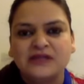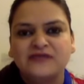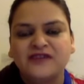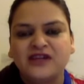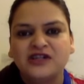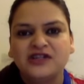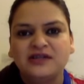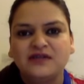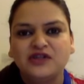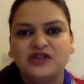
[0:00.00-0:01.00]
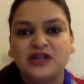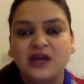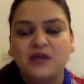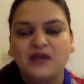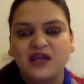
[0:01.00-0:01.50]
figures even
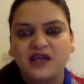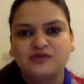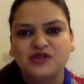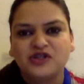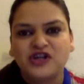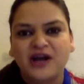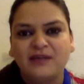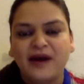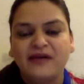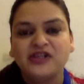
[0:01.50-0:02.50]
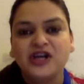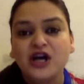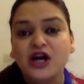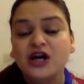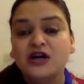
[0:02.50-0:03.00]
today when it comes to child marriage
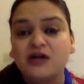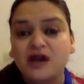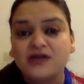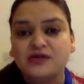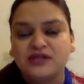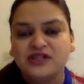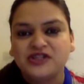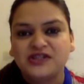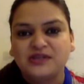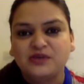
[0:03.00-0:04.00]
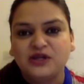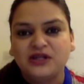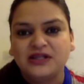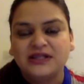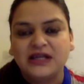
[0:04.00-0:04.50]
across religious
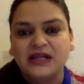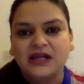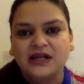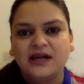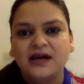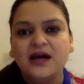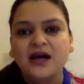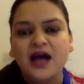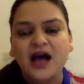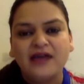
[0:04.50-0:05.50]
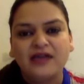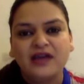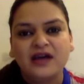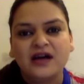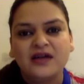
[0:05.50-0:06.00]
communities in India. I
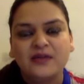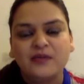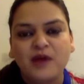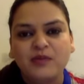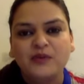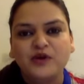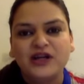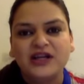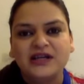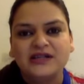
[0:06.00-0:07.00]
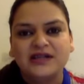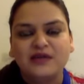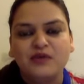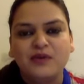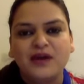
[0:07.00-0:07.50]
think uh, the problem really is
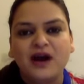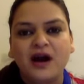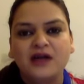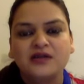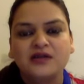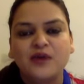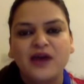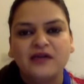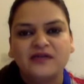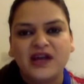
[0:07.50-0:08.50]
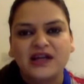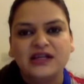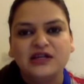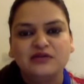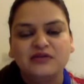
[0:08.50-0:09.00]
that women aren't aware of their
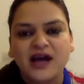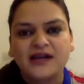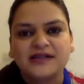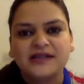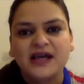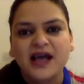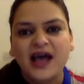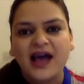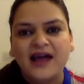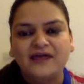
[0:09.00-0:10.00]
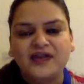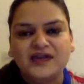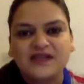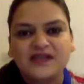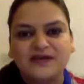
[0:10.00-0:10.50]
legal rights. And
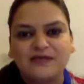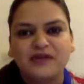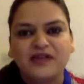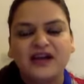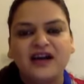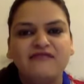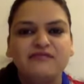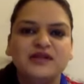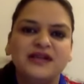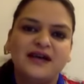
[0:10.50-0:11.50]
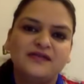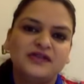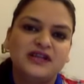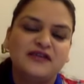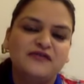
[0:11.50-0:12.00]
this is something that governments have
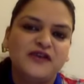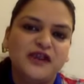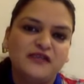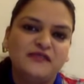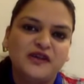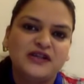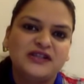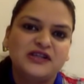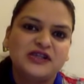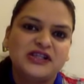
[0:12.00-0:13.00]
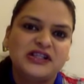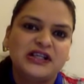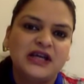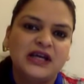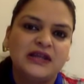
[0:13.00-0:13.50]
to take very, very seriously.
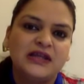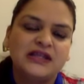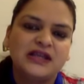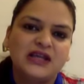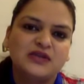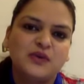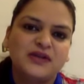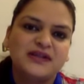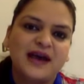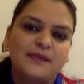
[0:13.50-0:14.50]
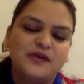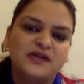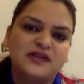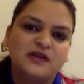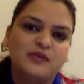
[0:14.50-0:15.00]
In this case, what has happened
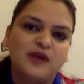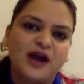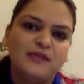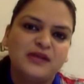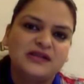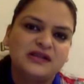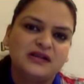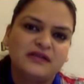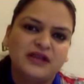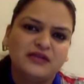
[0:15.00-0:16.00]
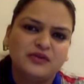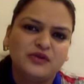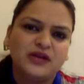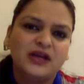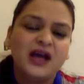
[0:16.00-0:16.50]
is that the Prime Minister Narendra
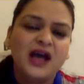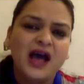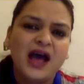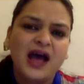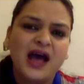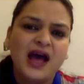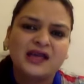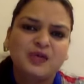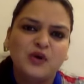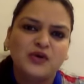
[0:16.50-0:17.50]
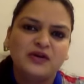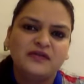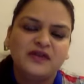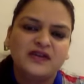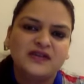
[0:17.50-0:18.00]
Modi has spoken of
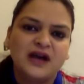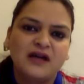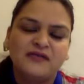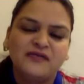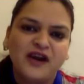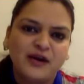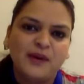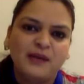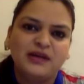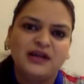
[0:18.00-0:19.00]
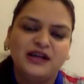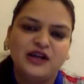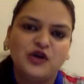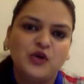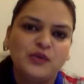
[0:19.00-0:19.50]
this uh, very
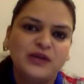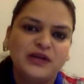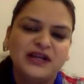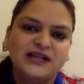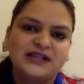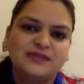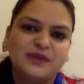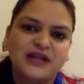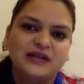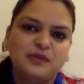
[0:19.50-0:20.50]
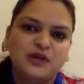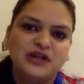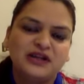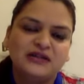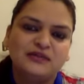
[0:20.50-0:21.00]
publicly and openly, and displayed the
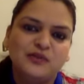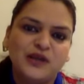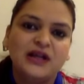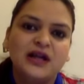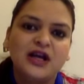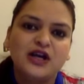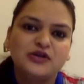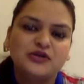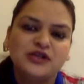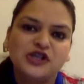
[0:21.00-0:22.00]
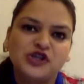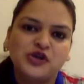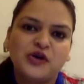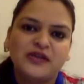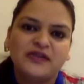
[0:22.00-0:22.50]
political will to
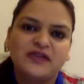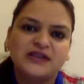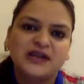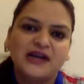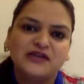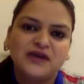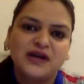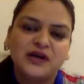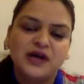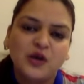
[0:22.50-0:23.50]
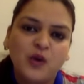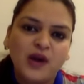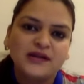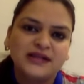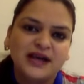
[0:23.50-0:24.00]
ensure that this kind of equality
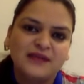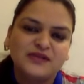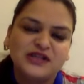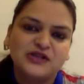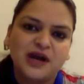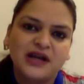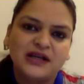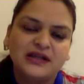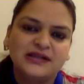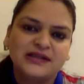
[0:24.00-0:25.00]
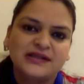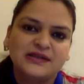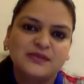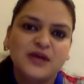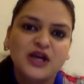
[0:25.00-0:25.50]
Equality comes into our legal
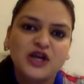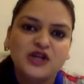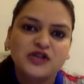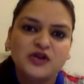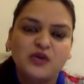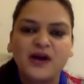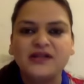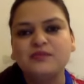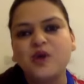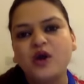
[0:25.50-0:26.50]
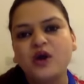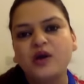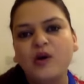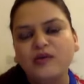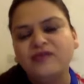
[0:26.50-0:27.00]
system. So one is more
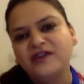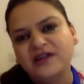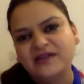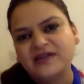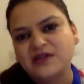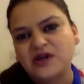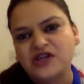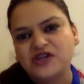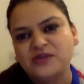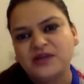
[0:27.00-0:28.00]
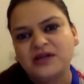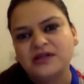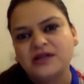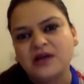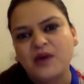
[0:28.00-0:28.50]
hopeful in this occasion,
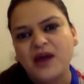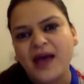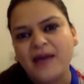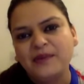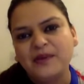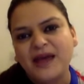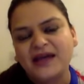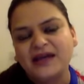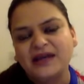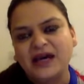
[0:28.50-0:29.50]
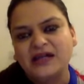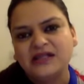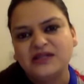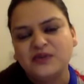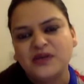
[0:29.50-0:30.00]
because uh, what happened back in the
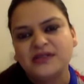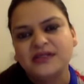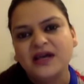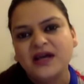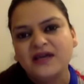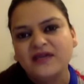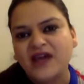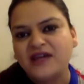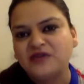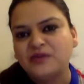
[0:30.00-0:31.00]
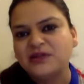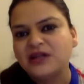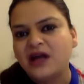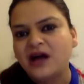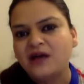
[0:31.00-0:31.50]
eighties was that triple
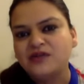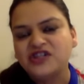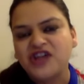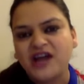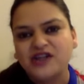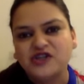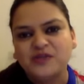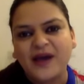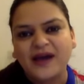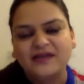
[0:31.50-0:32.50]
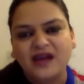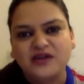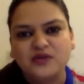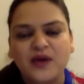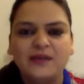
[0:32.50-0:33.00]
talaq was challenged back then
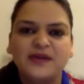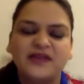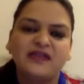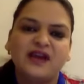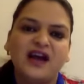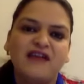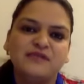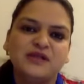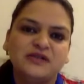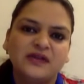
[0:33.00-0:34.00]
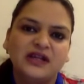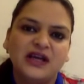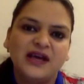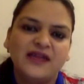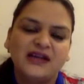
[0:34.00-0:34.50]
as well, but then the government of the
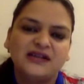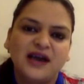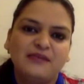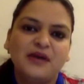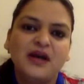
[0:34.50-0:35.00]
day at that time